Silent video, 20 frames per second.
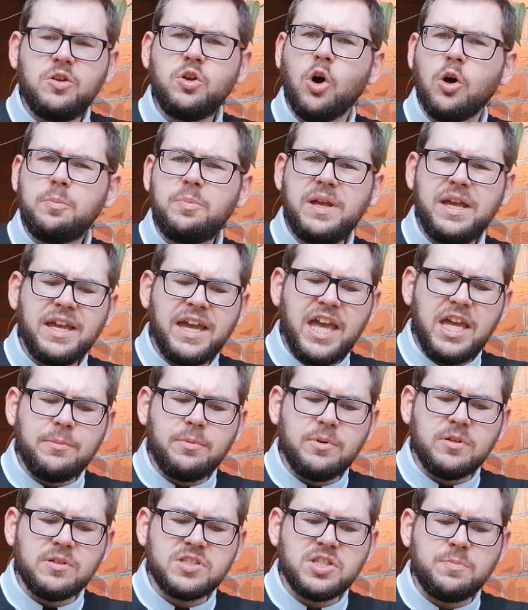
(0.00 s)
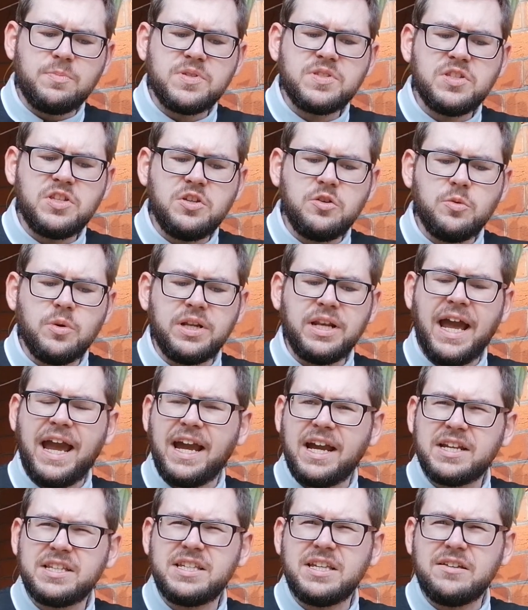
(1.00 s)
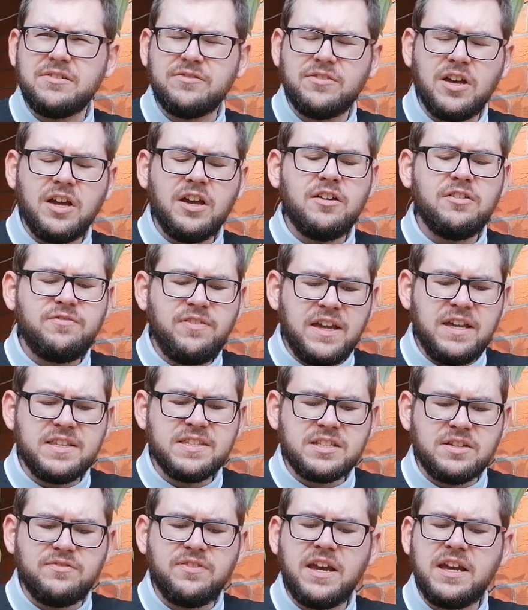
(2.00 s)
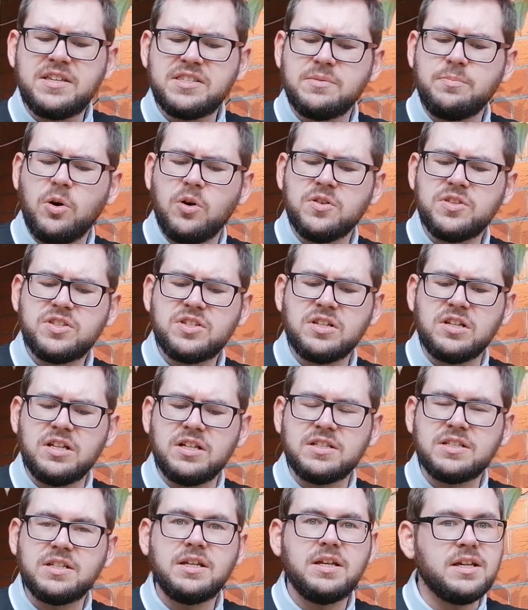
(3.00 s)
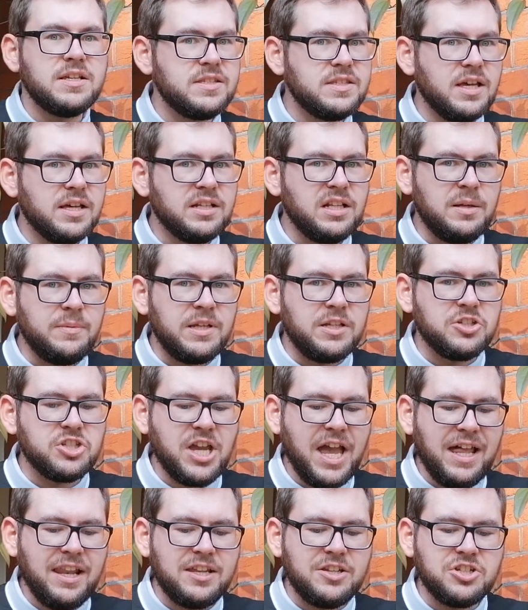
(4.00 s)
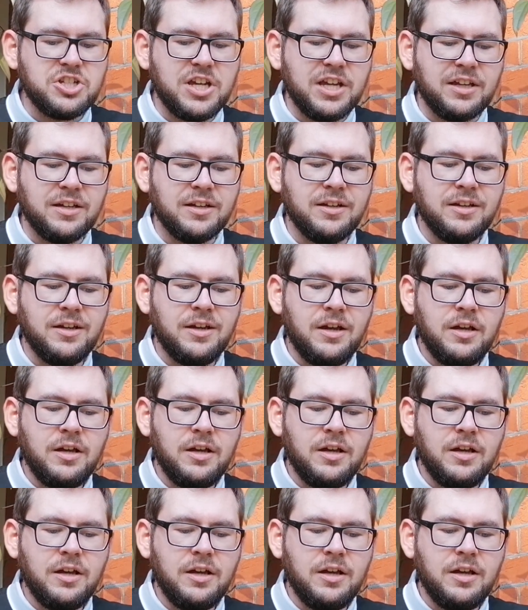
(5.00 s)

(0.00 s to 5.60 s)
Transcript: not being able to pursue an active face to face apostolate has certainly been challenging.